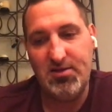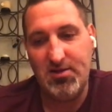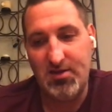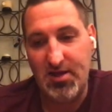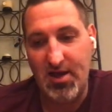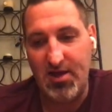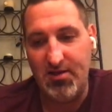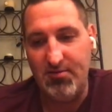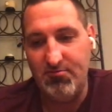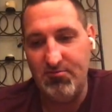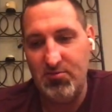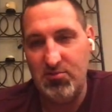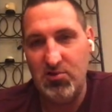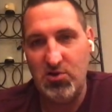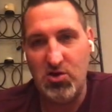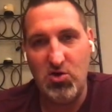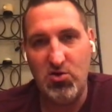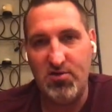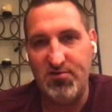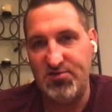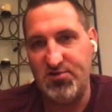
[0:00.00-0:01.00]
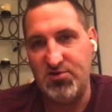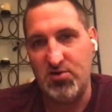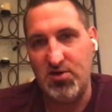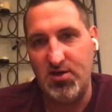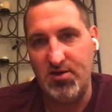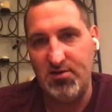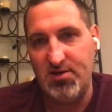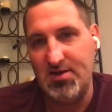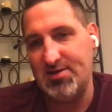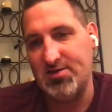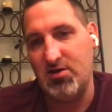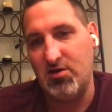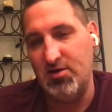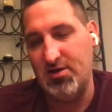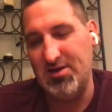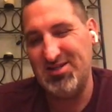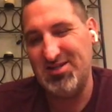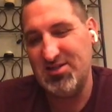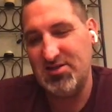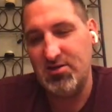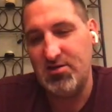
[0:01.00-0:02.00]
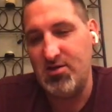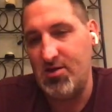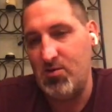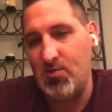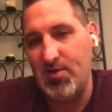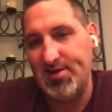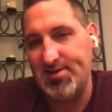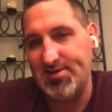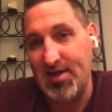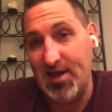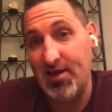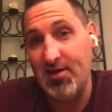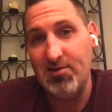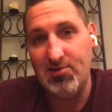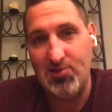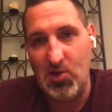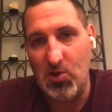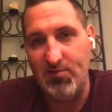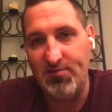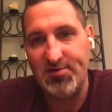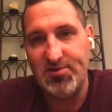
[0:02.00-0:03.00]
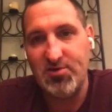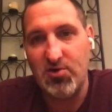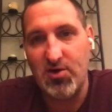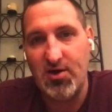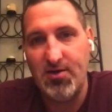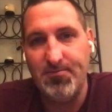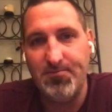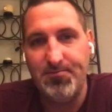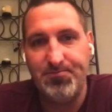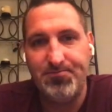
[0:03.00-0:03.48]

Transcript: Again, low inventory. That's all. It's just another way to say low inventory.